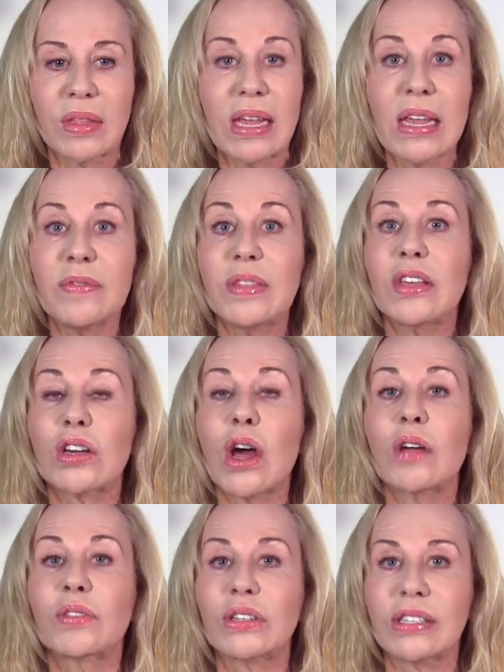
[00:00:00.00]
even the
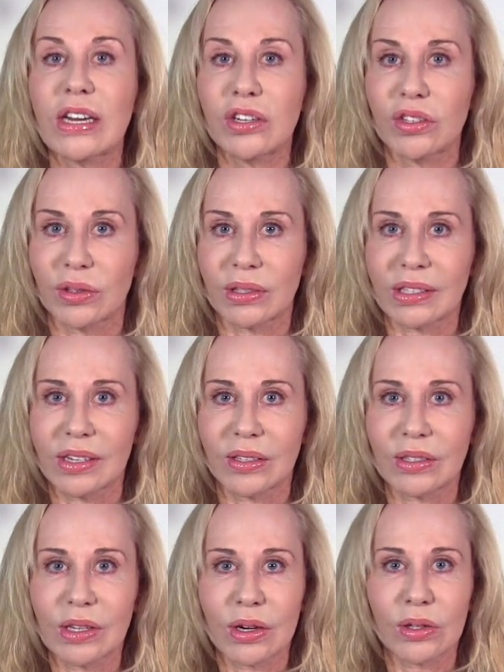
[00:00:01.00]
conversational
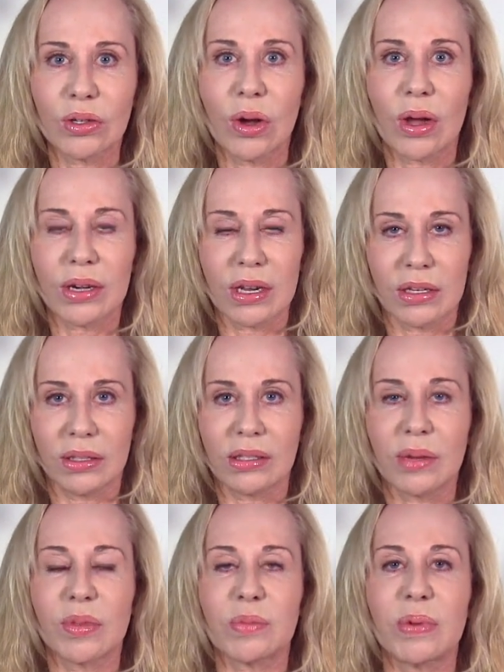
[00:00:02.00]
skills that are taught in
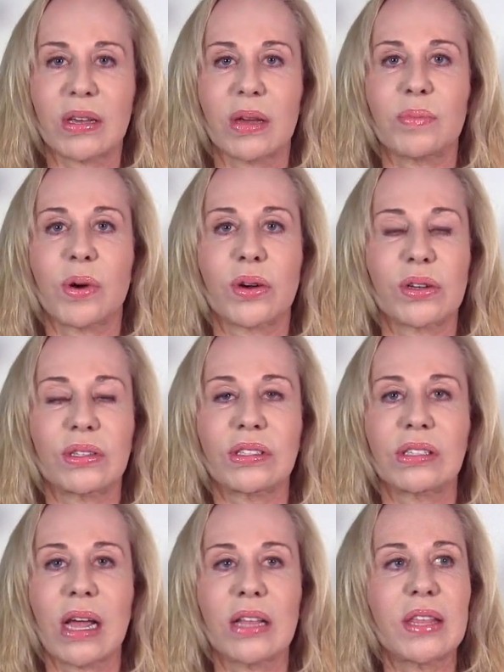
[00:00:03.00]
some of the pickup
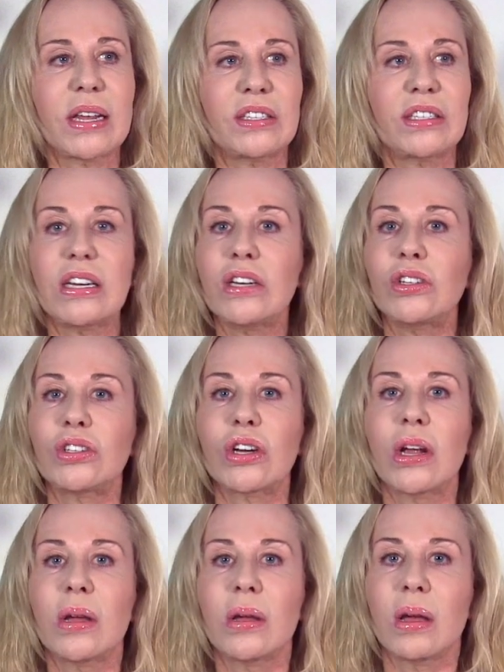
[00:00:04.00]
artists, they teach,
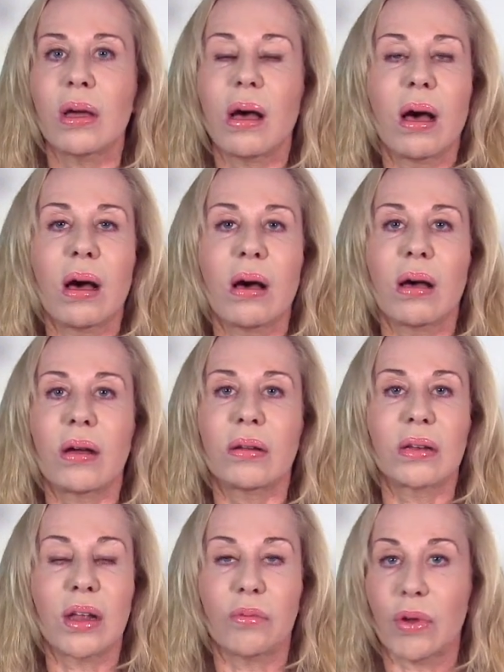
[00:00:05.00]
uh,
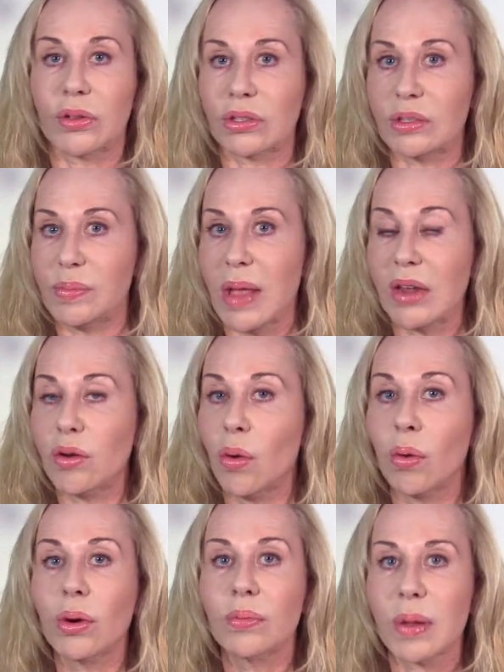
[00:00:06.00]
whether it's men
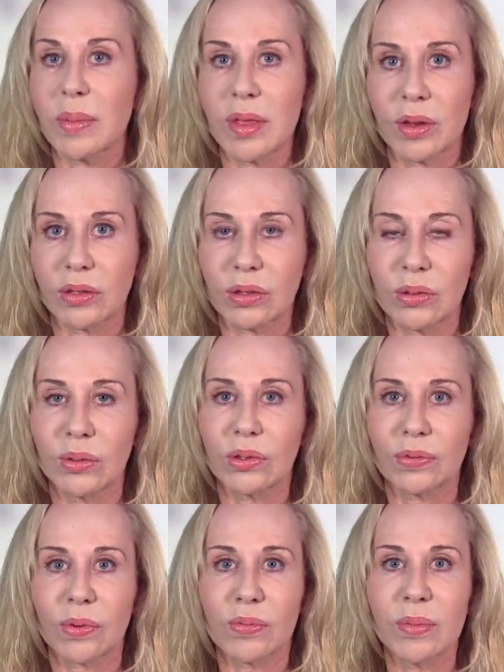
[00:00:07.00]
or women, there are schools
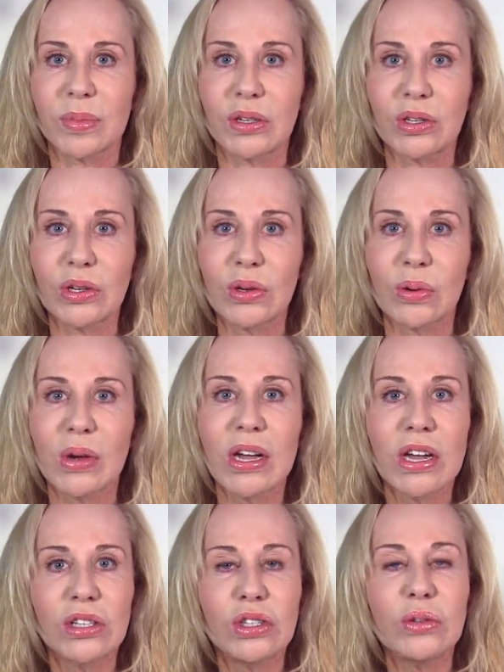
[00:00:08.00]
for women too,
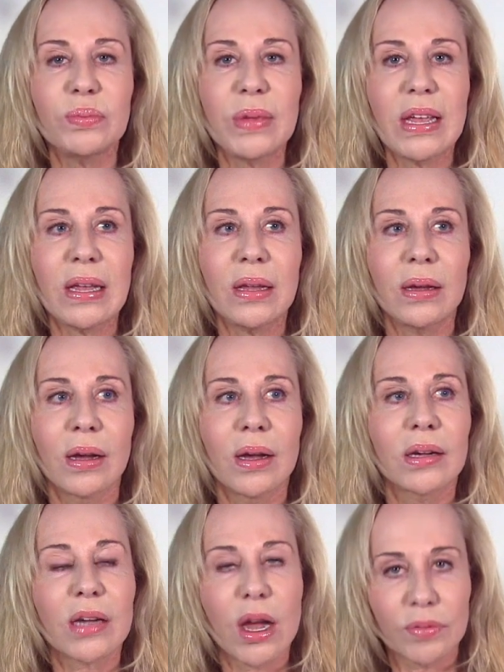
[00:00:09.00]
to be
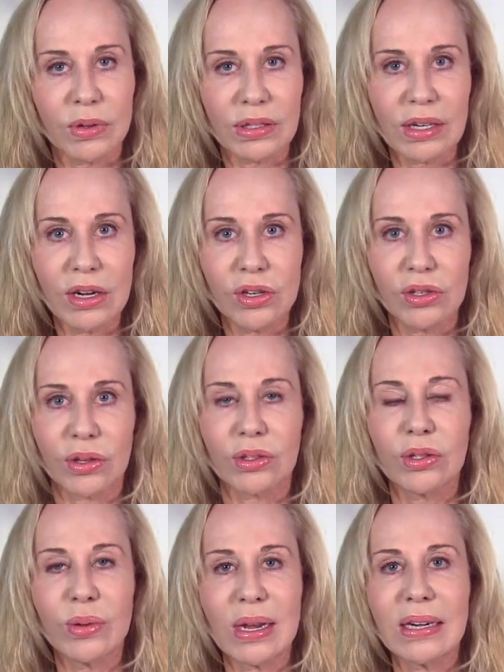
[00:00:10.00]
conversational,
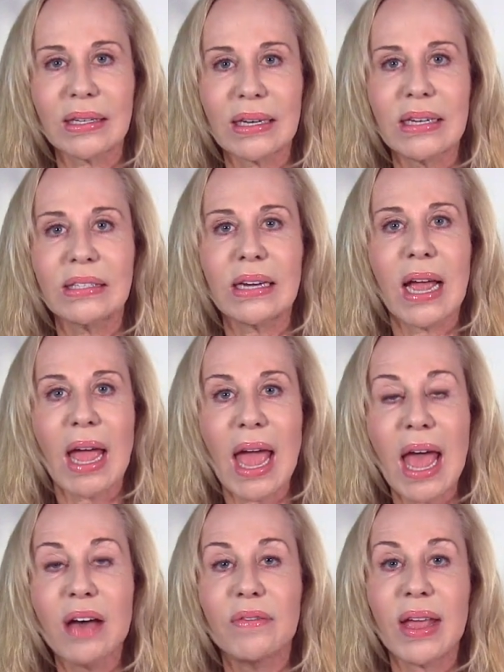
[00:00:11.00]
to at least
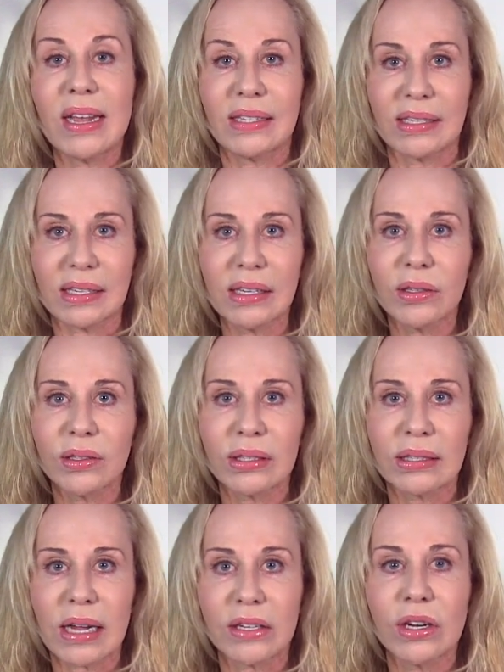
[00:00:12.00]
have a skill
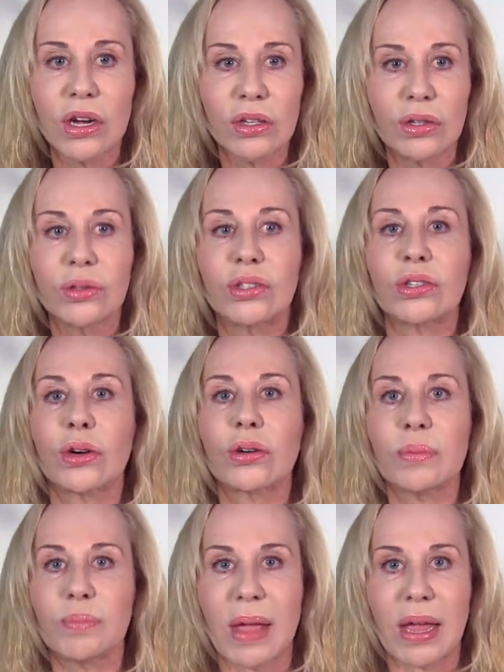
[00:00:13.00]
set to start
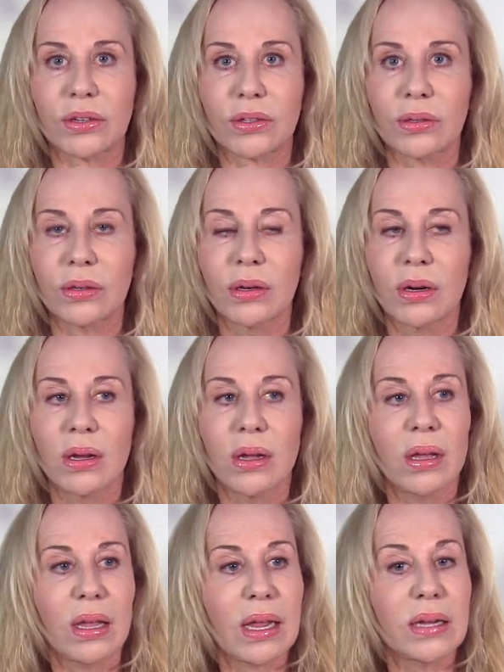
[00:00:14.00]
a banter
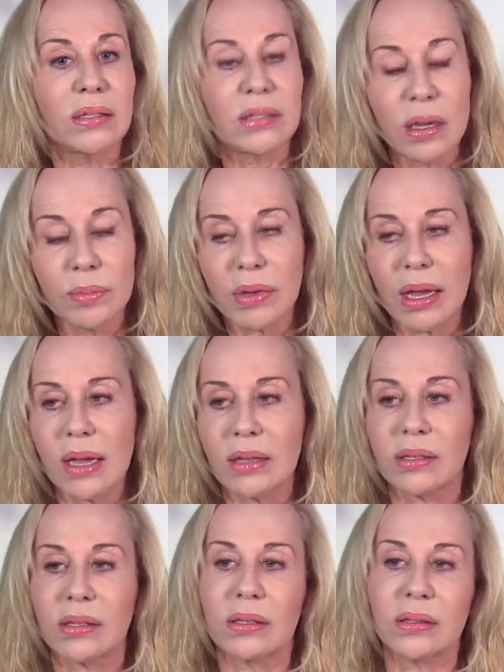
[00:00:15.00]
in in some
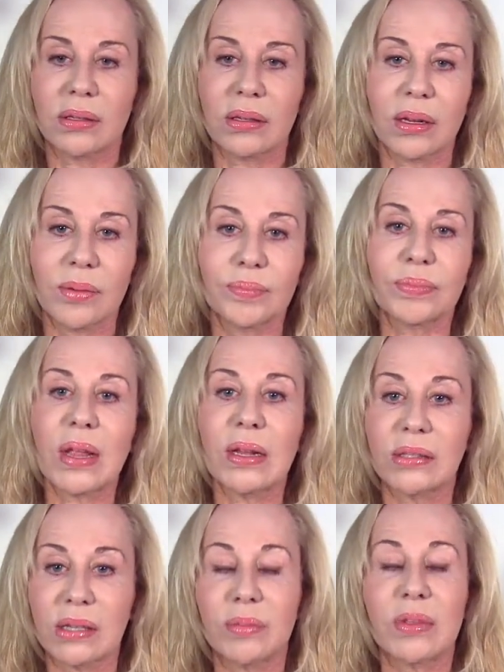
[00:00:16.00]
cases,
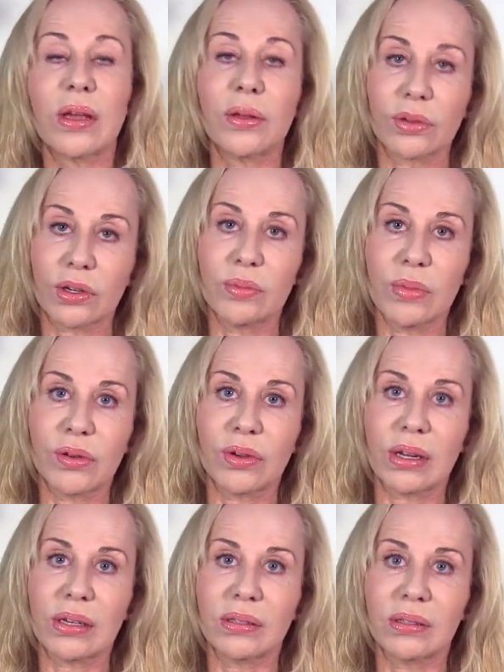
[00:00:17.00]
in some of the other
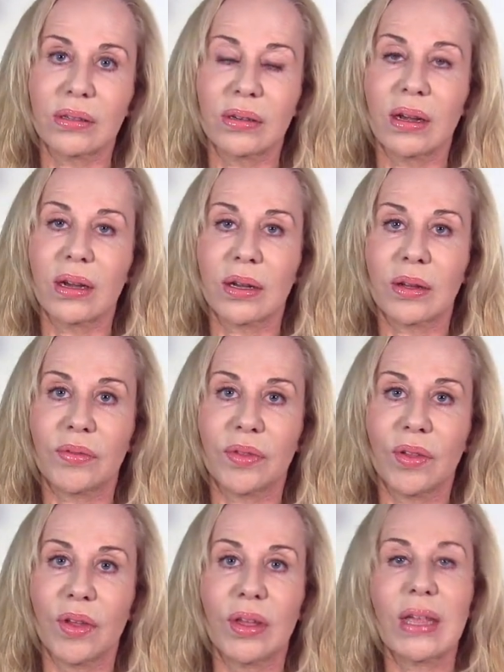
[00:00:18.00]
communities,
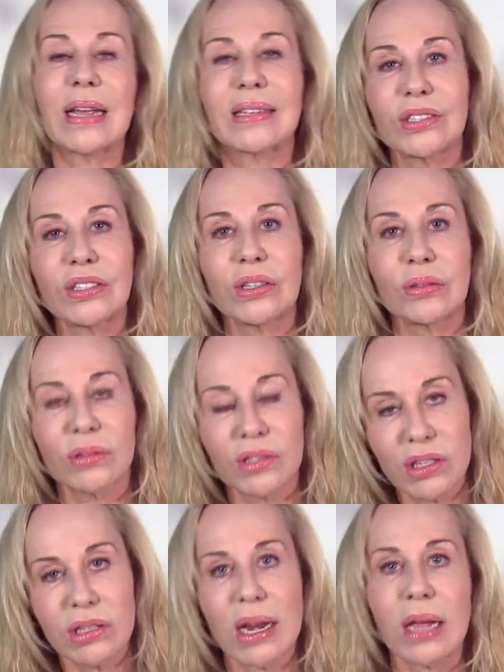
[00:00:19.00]
um, it's to,
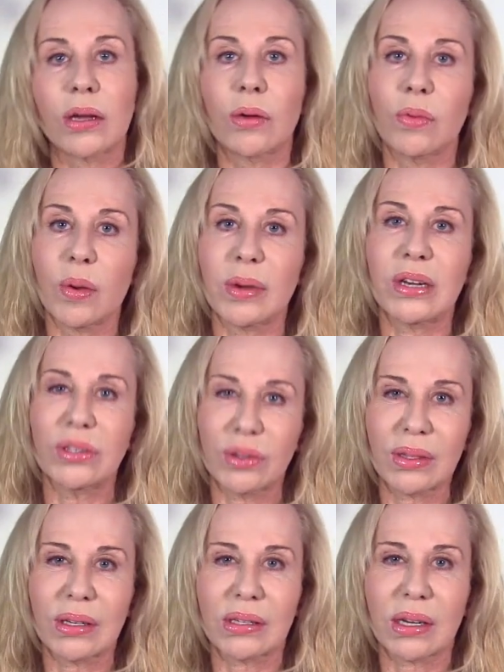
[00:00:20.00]
to neg a woman and do
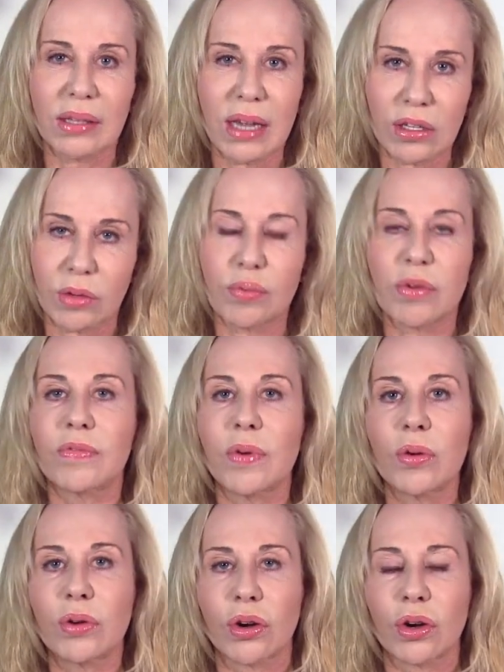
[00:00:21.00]
things like that to
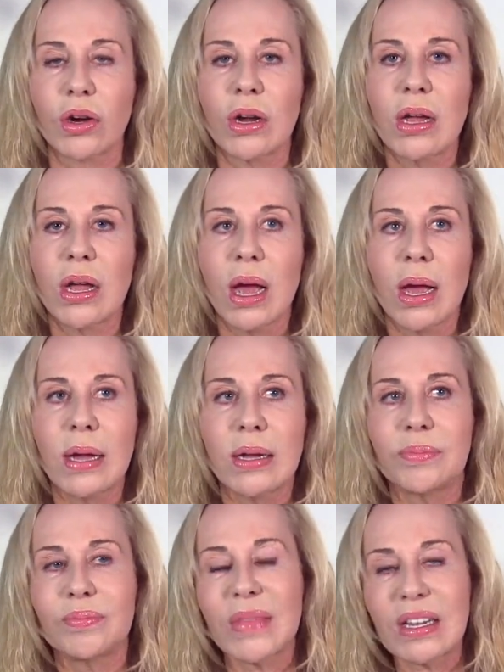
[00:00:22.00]
provoke her,
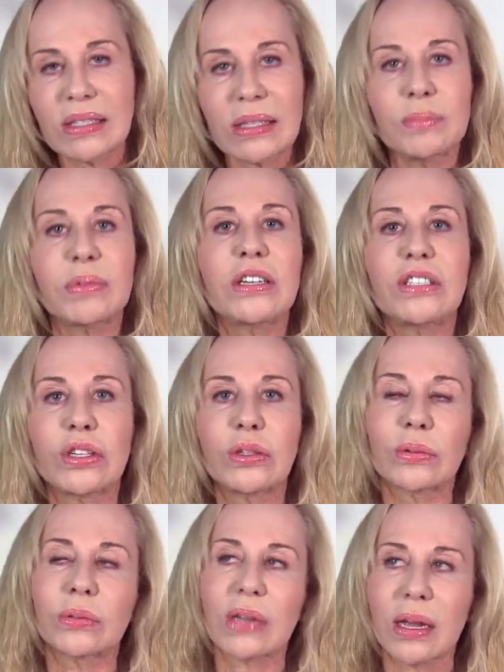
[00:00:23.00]
simply
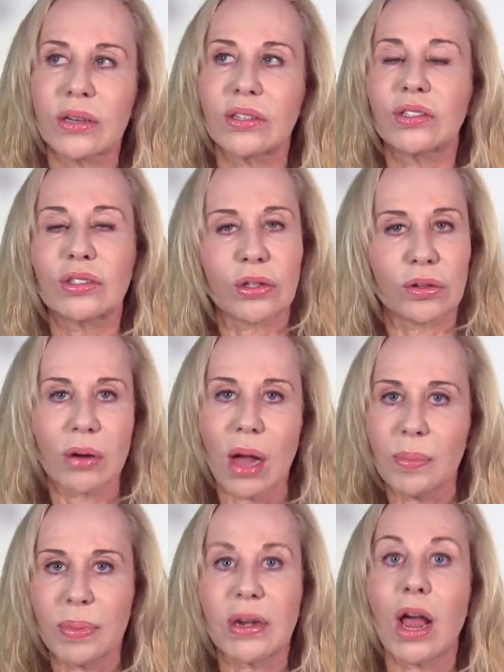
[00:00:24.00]
to kind of stir
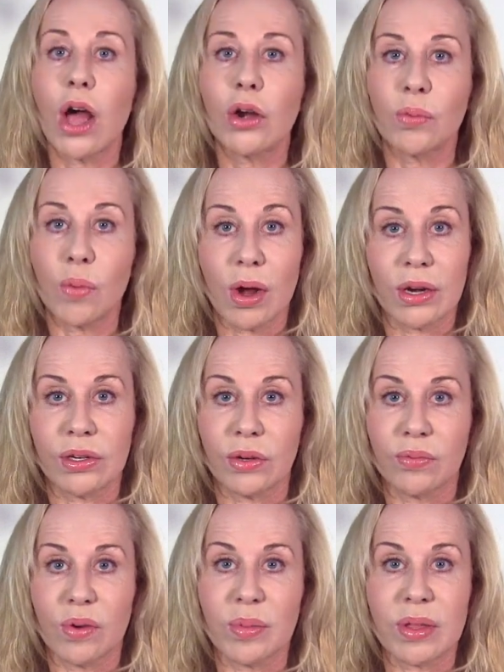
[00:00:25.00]
up and unwind a
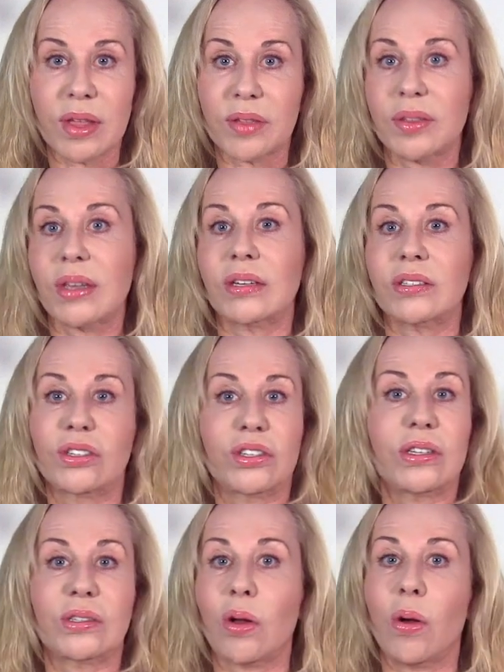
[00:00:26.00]
woman that thinks
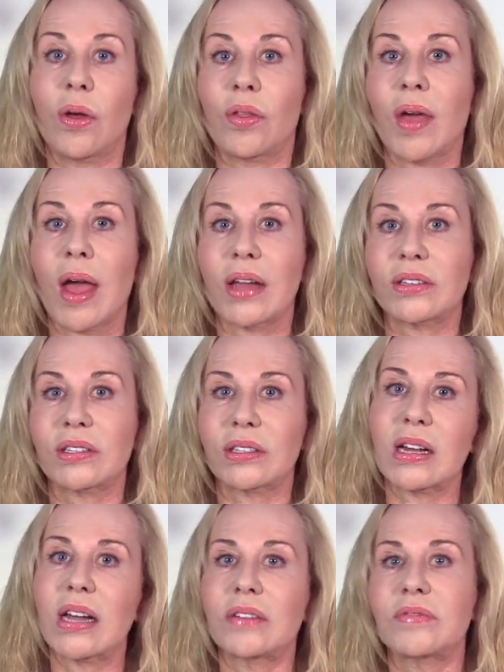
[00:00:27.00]
she's all that,
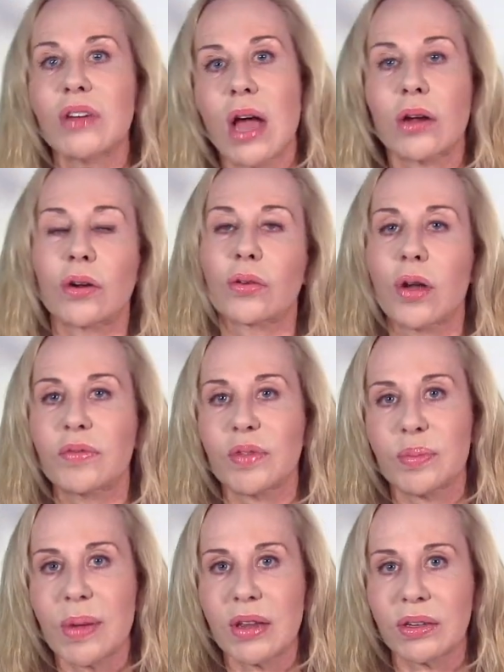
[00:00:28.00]
kind of knock her off
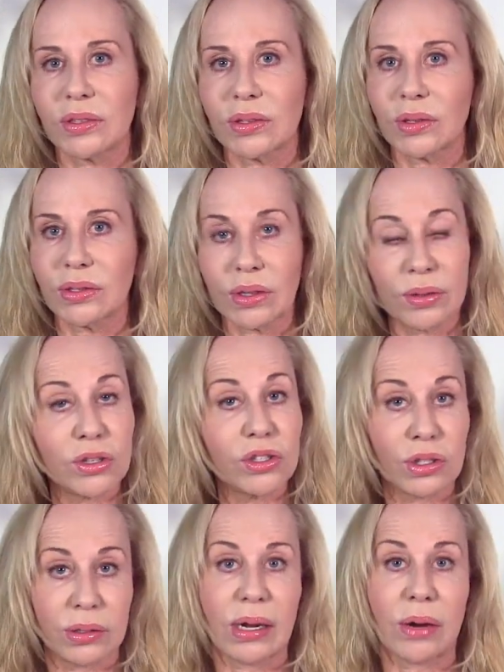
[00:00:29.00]
the pedestal so that
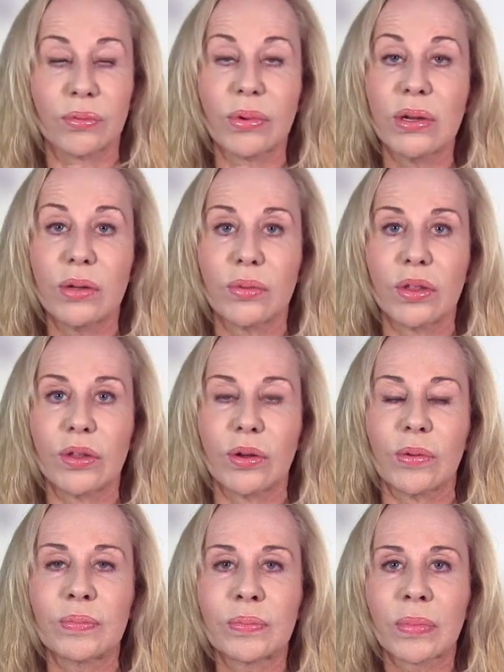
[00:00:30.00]
she'll get real with you.